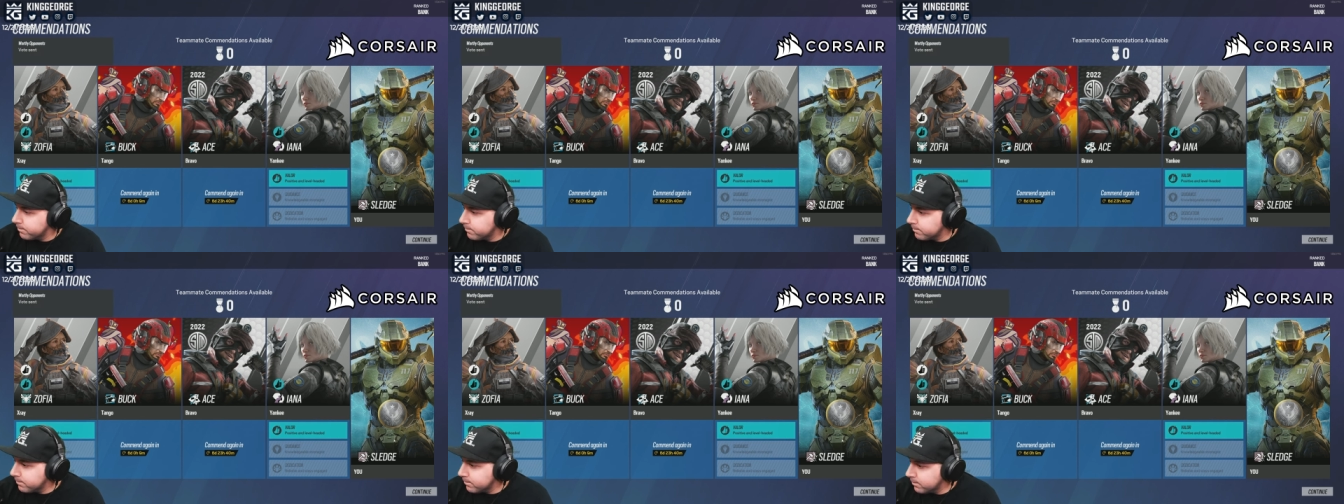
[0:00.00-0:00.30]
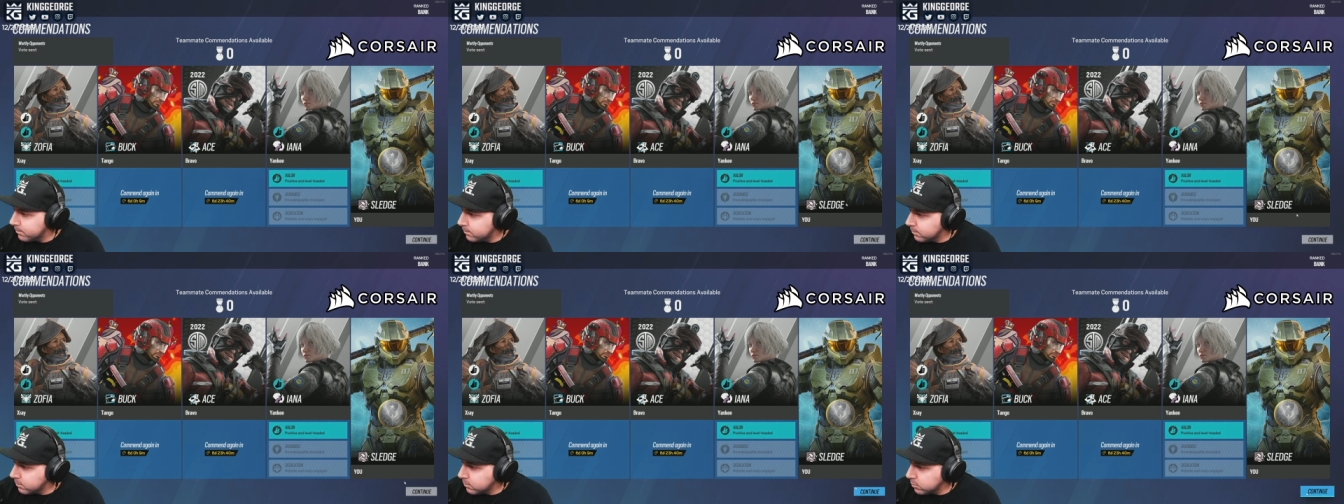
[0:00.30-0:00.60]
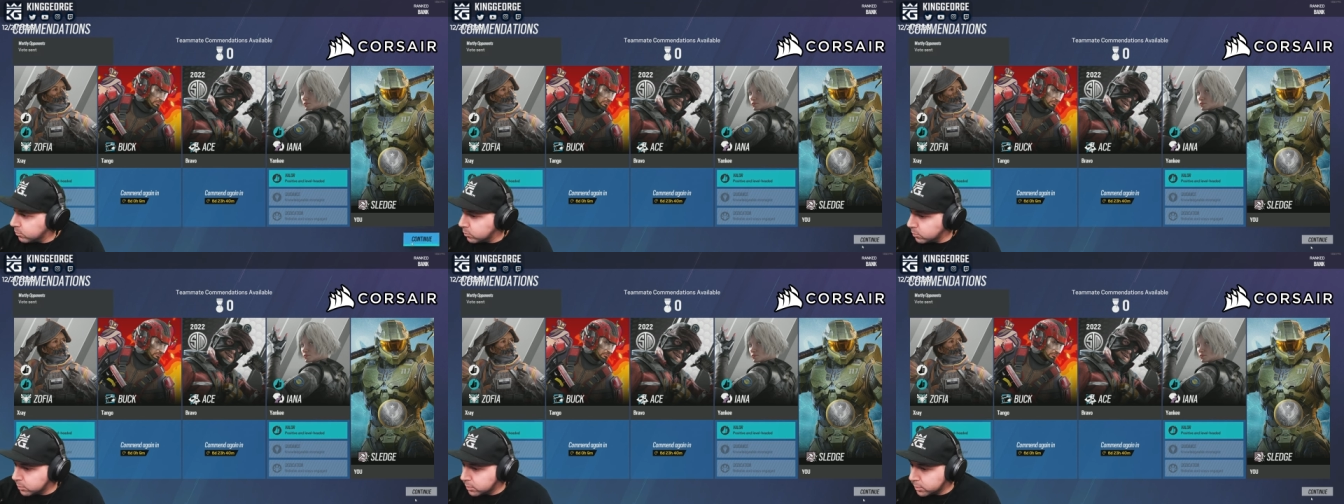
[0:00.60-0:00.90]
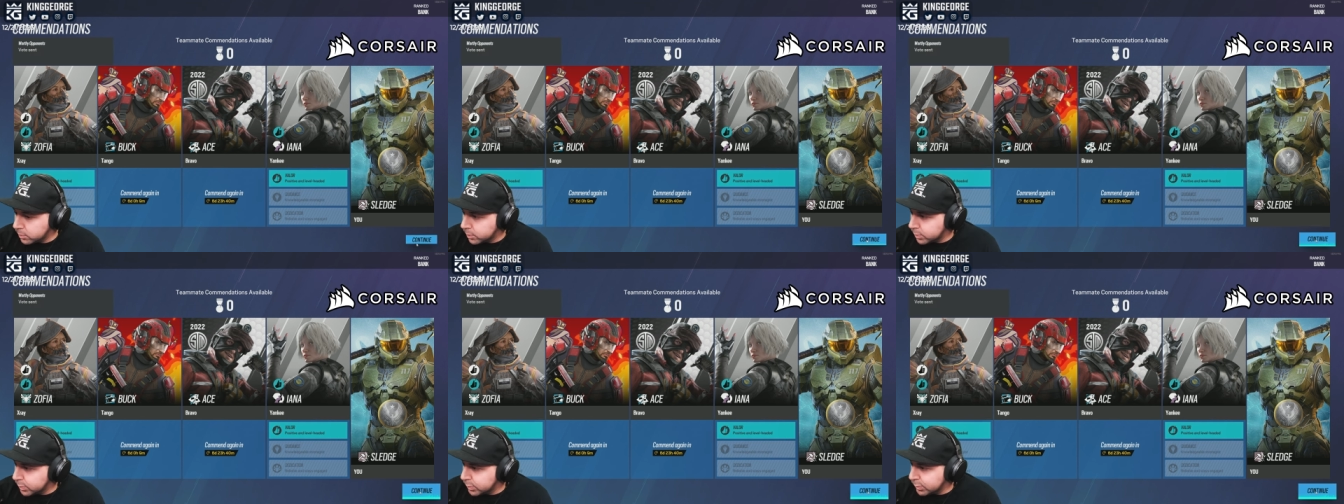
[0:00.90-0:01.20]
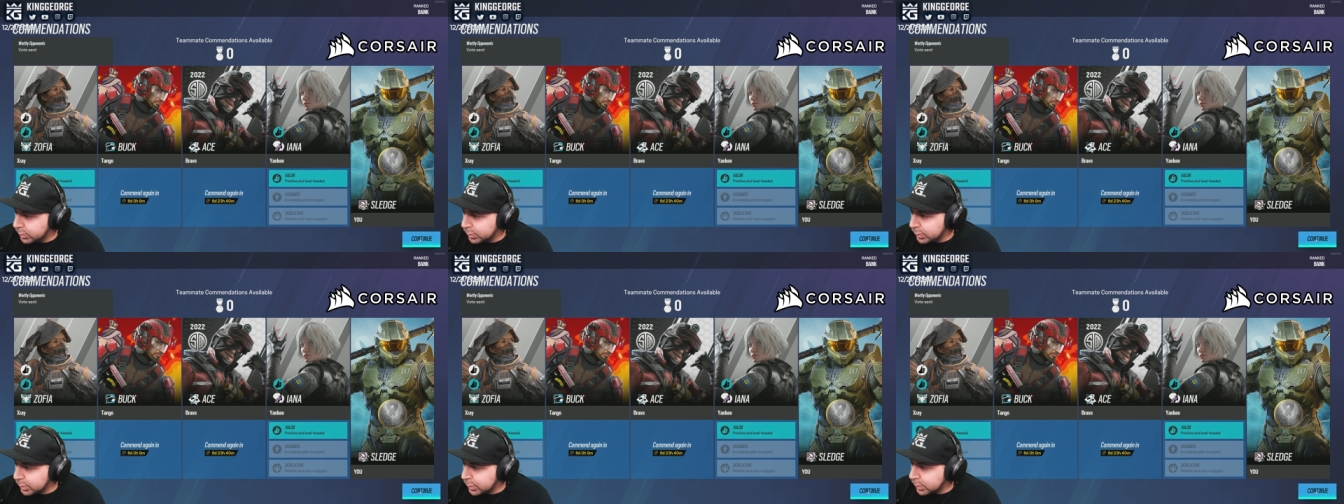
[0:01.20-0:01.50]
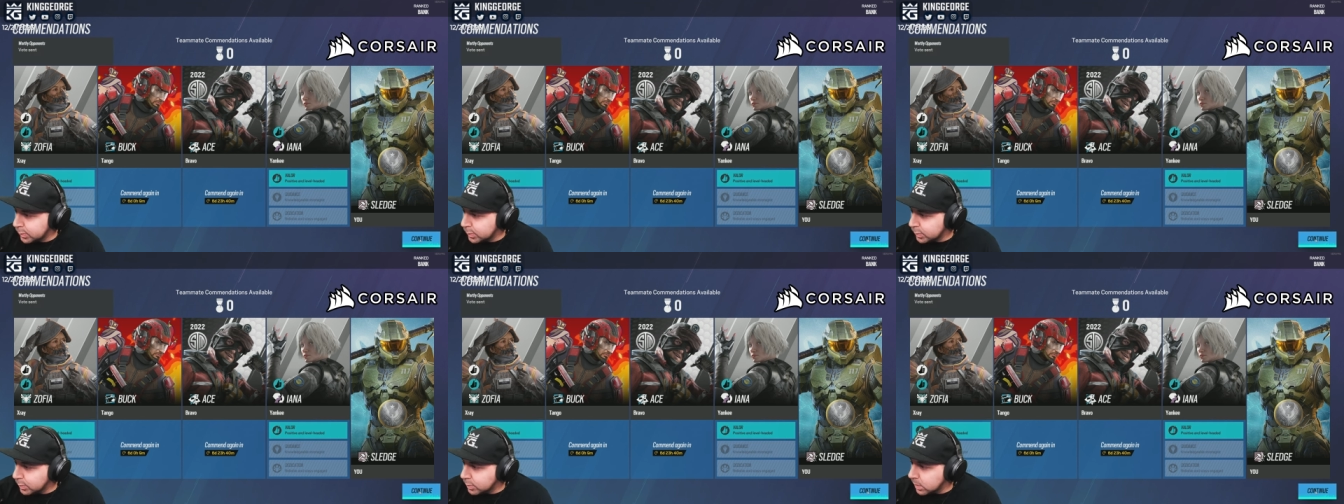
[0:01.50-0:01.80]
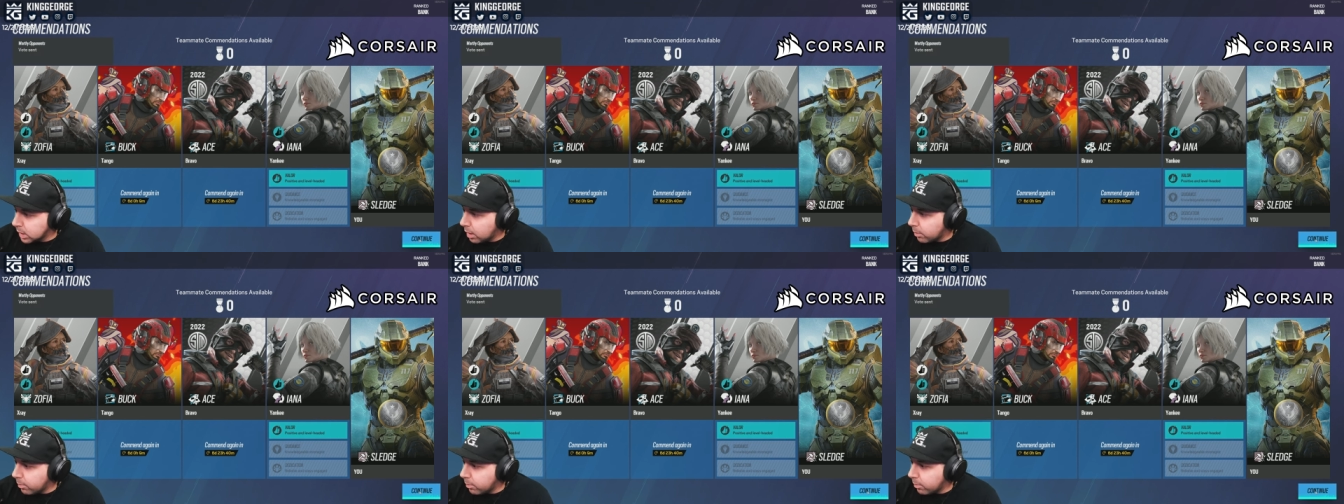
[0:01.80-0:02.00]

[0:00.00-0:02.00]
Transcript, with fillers: and then they don't reinforce the hatches like